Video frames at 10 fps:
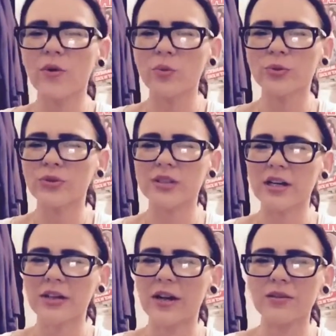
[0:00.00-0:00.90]
older
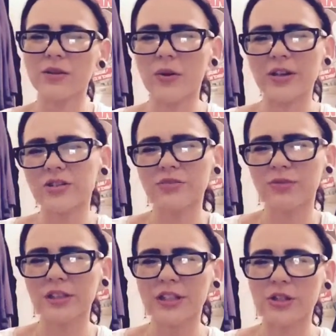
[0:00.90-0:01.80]
style. I don't know. I just
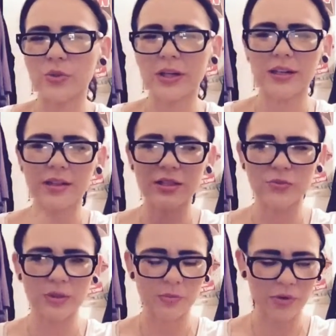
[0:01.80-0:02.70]
really enjoy it. I think it's
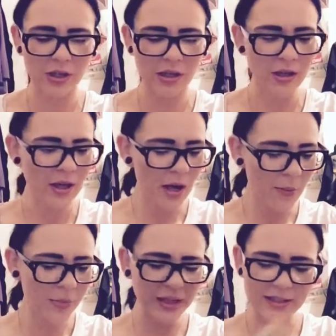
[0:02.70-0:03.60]
really pretty.
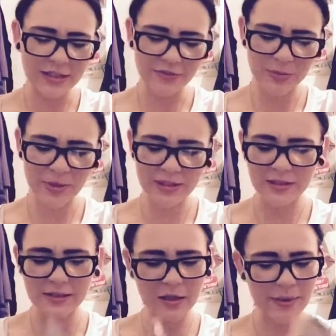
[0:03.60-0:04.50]
But yeah, definitely pick
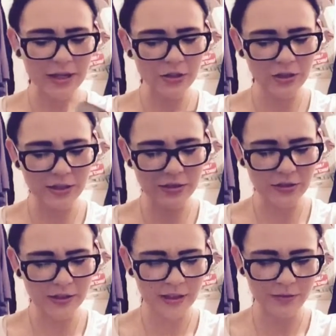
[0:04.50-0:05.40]
this up. Actually, is
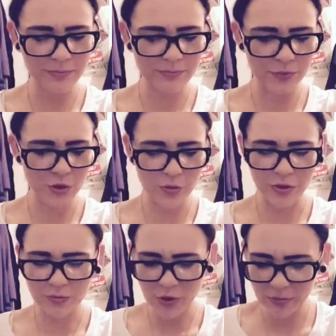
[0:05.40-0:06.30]
there like a
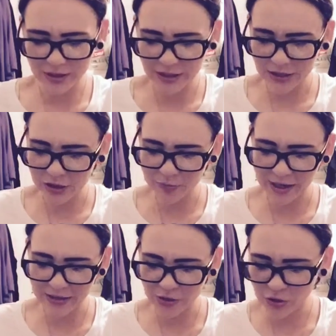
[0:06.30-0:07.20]
Joker moment? Did I just
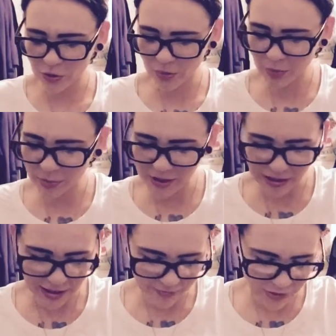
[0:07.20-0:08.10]
pass a Joker moment?
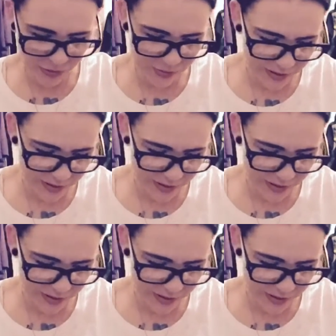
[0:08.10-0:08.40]
I have to go